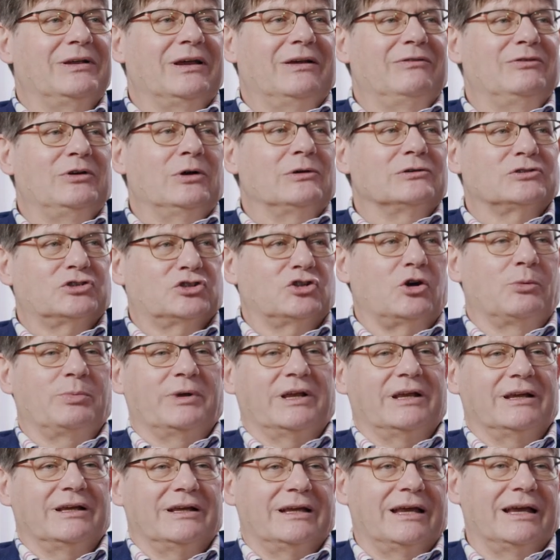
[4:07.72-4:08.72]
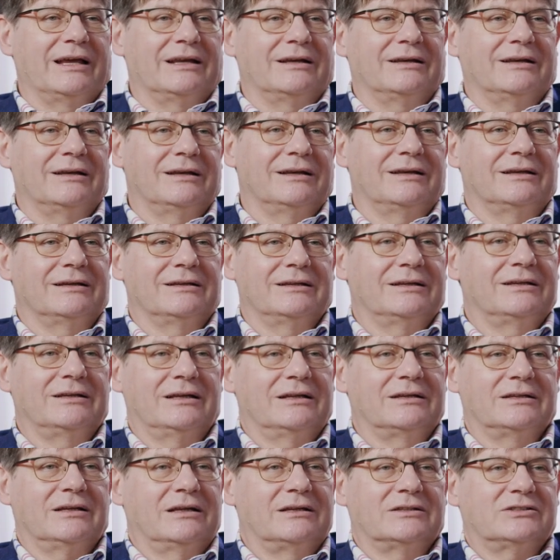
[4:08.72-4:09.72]
have gone shopping again
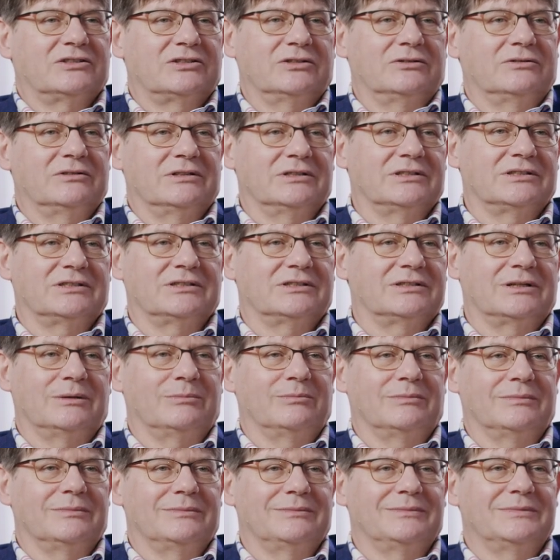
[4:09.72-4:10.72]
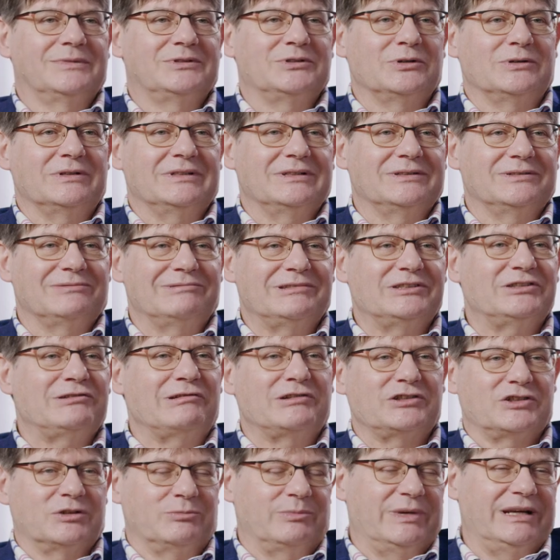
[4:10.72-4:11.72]
as soon as
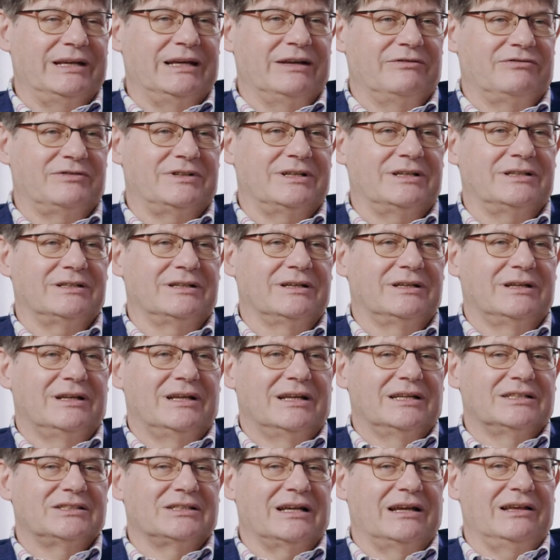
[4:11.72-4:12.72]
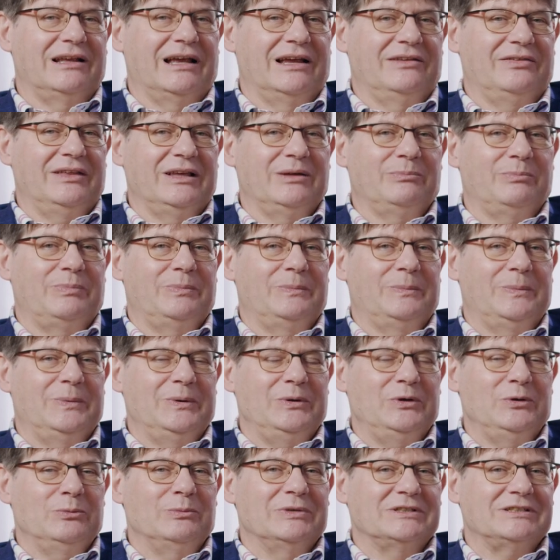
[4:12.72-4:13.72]
restrictions have been lifted. So I think
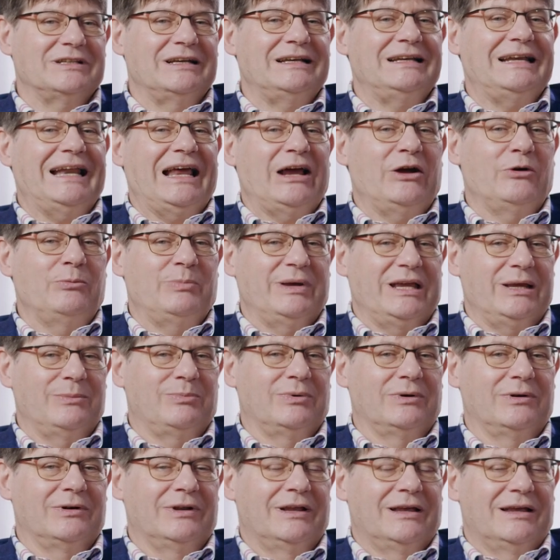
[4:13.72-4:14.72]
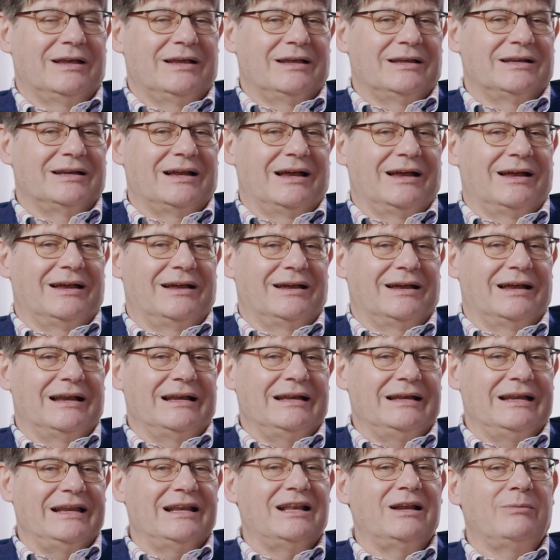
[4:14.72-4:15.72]
you must allow people a
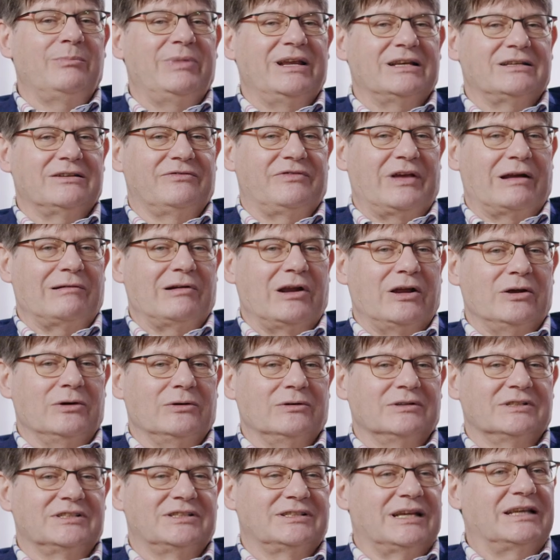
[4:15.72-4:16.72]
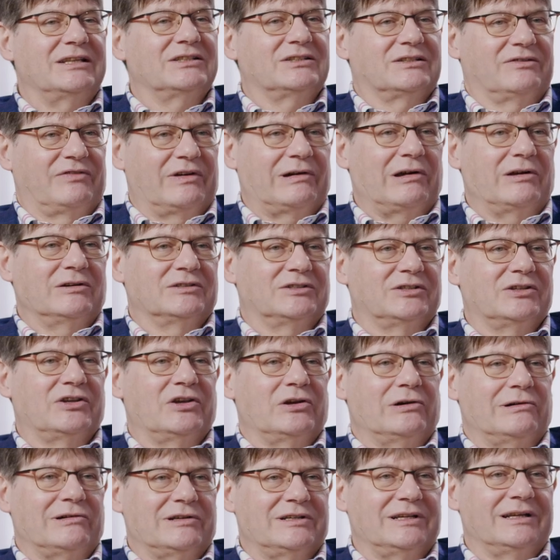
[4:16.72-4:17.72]
little bit of their own sense of their own
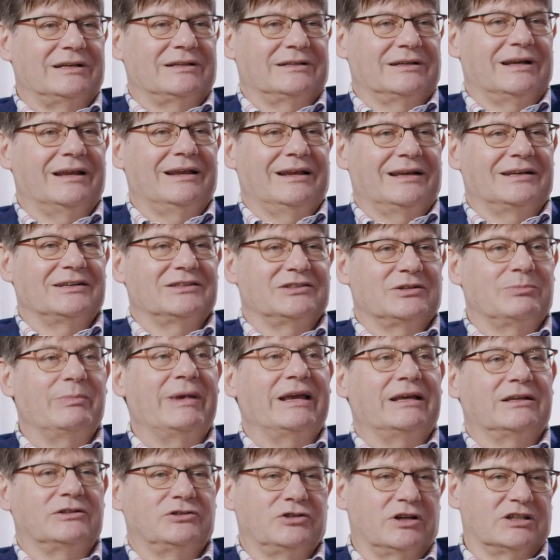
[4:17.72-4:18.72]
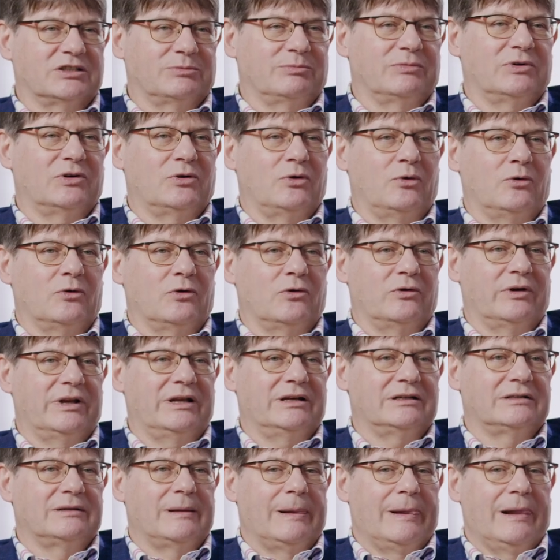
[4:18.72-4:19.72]
security and to make a judgment call on
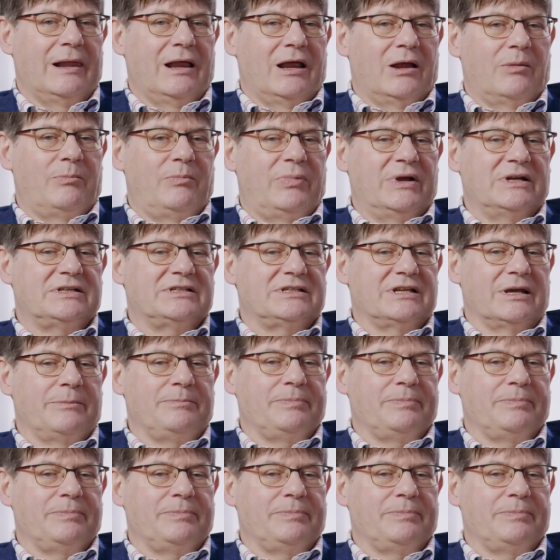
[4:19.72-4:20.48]
it. But